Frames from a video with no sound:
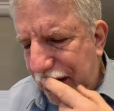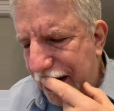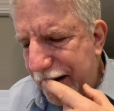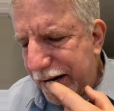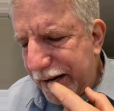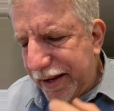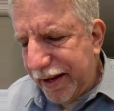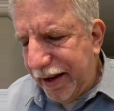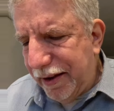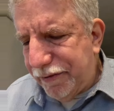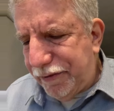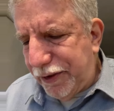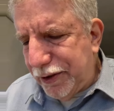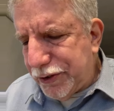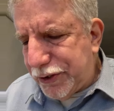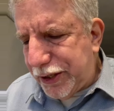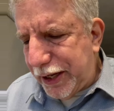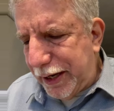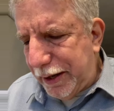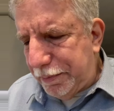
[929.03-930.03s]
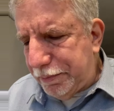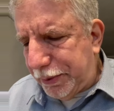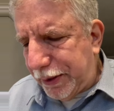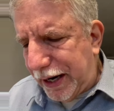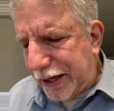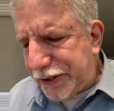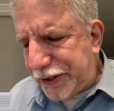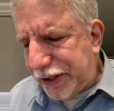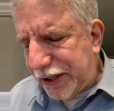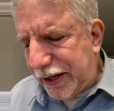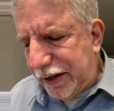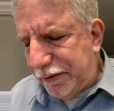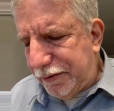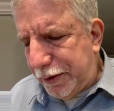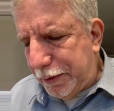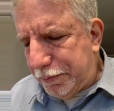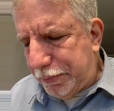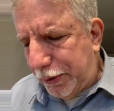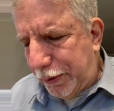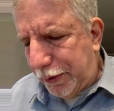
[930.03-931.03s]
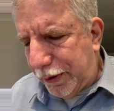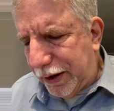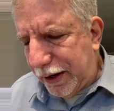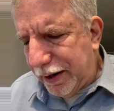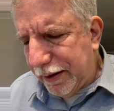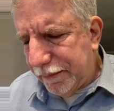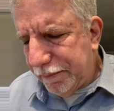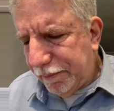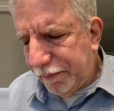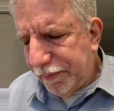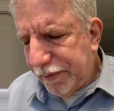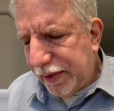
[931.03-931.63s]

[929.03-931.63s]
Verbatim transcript: sorry, if you see oppression of the poor